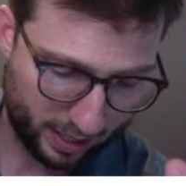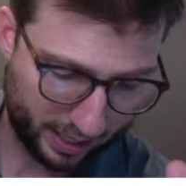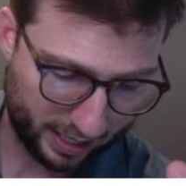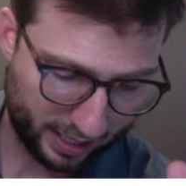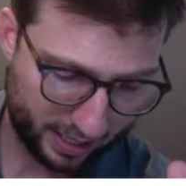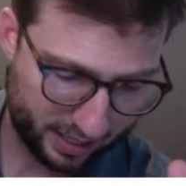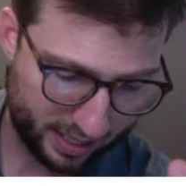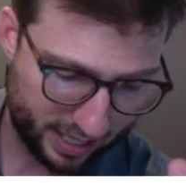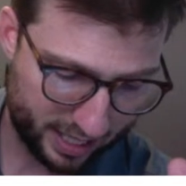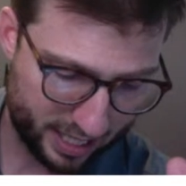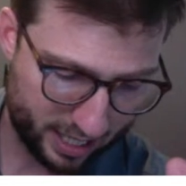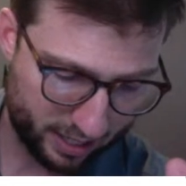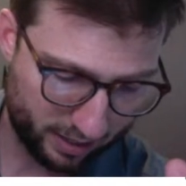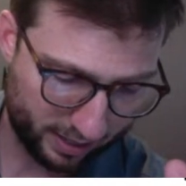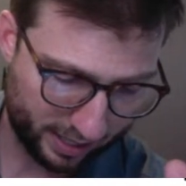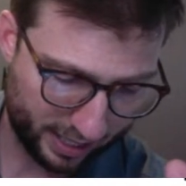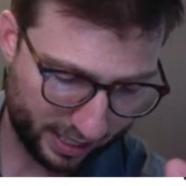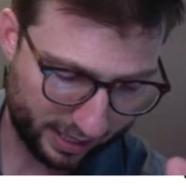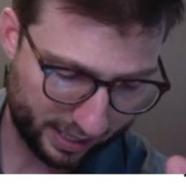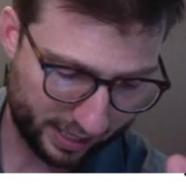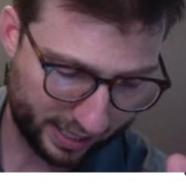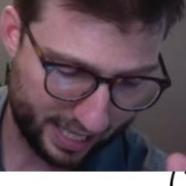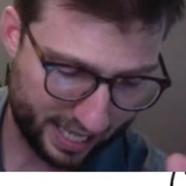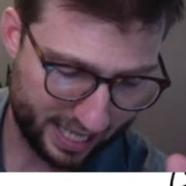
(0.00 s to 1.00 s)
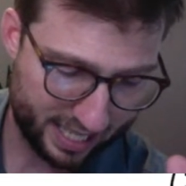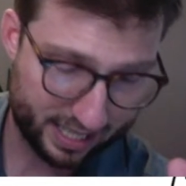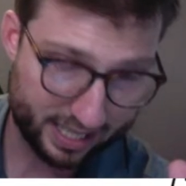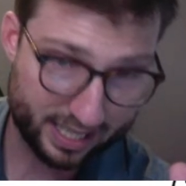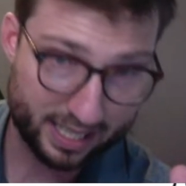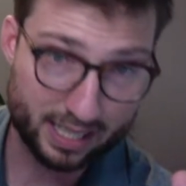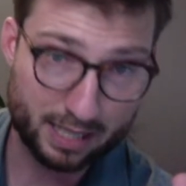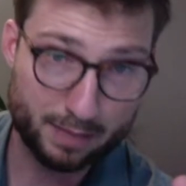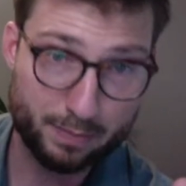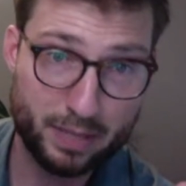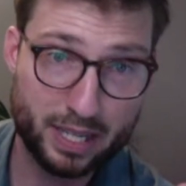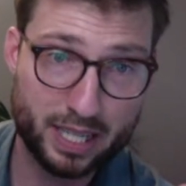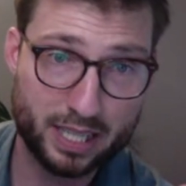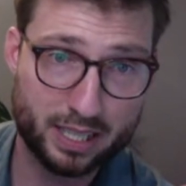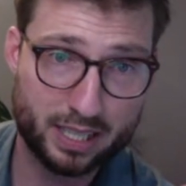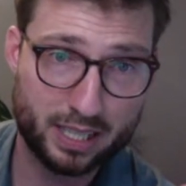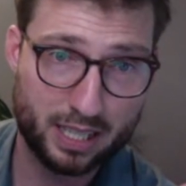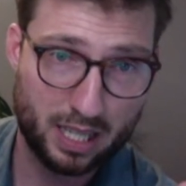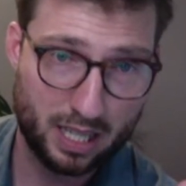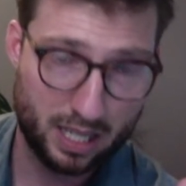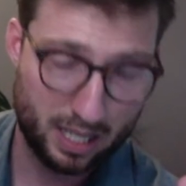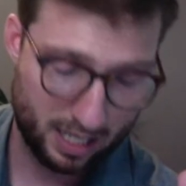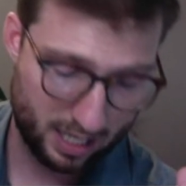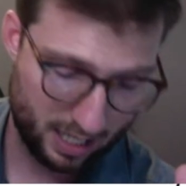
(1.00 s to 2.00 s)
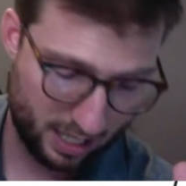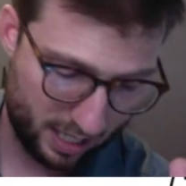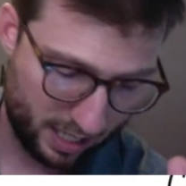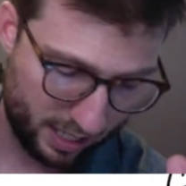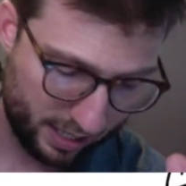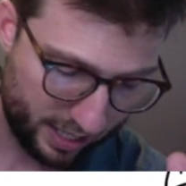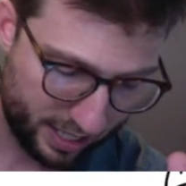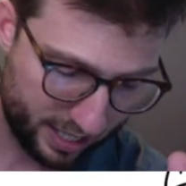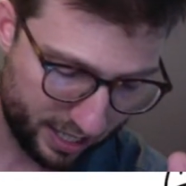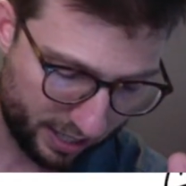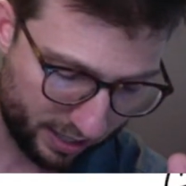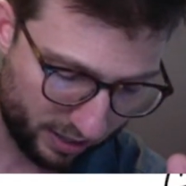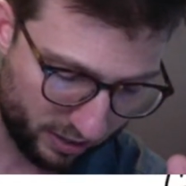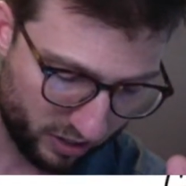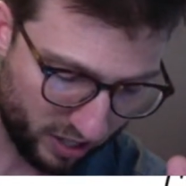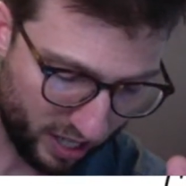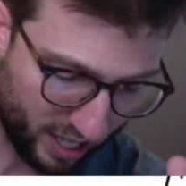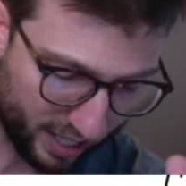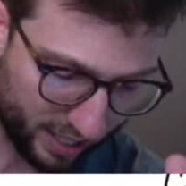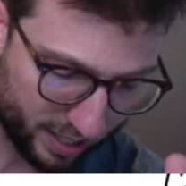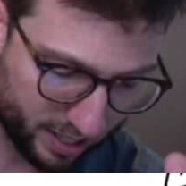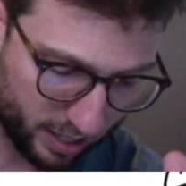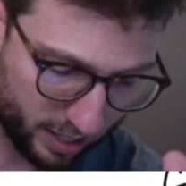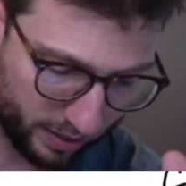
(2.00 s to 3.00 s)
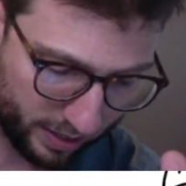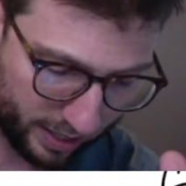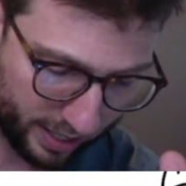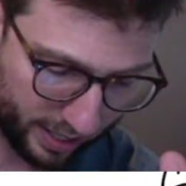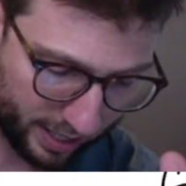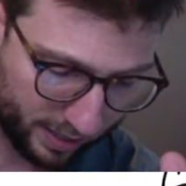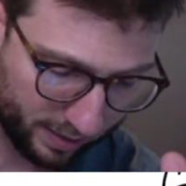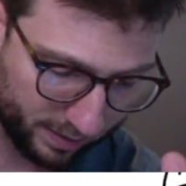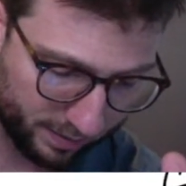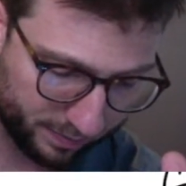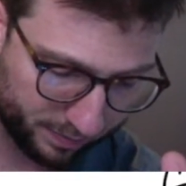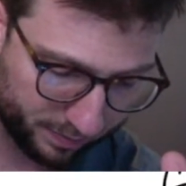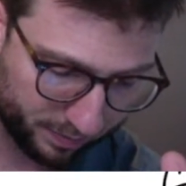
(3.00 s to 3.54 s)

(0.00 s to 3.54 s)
to continue and get the case dismissed, then you can try doing